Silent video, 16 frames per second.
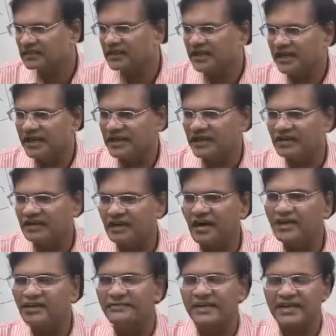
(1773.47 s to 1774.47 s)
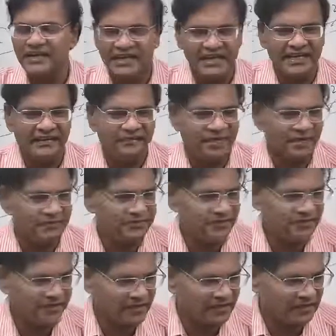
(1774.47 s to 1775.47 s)
and automatically he becomes a
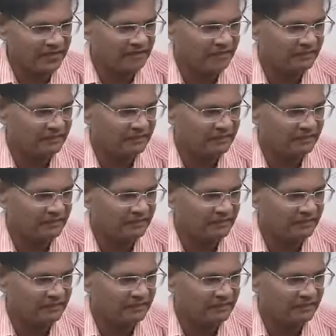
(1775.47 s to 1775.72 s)
Speaker,